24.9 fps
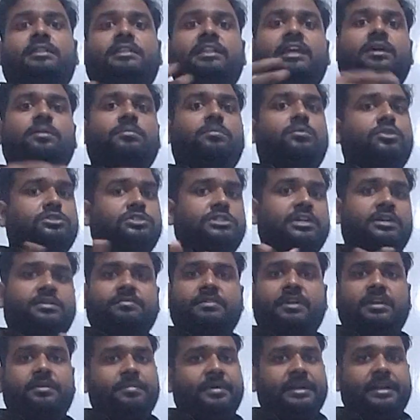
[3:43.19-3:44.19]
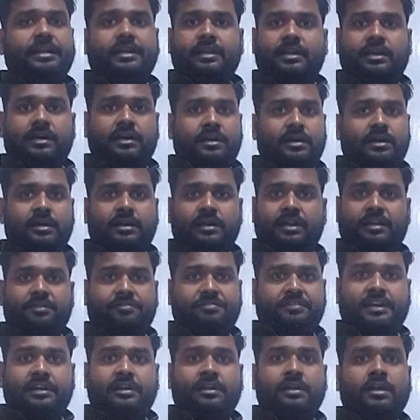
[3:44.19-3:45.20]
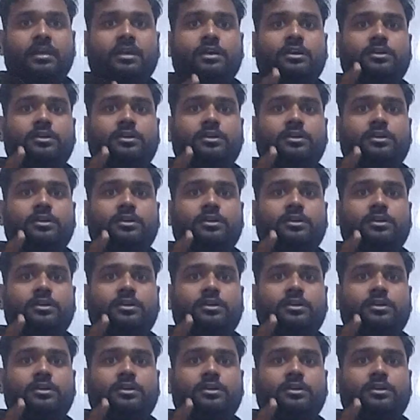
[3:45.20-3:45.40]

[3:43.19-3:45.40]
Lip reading: their motion will be different.